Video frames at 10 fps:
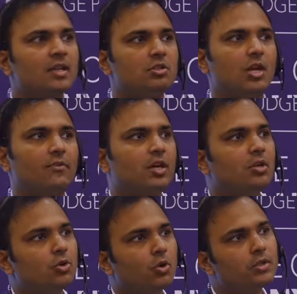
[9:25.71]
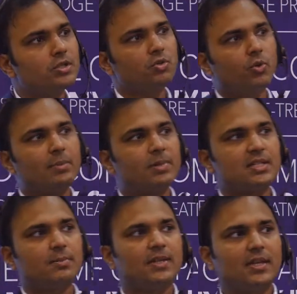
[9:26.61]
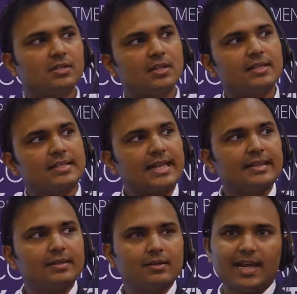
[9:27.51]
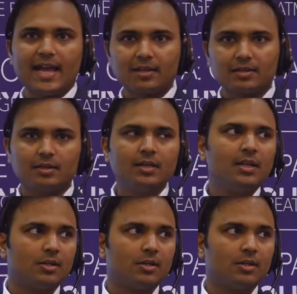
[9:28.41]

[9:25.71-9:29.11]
So you have controlled screw white precipitation inside the reactor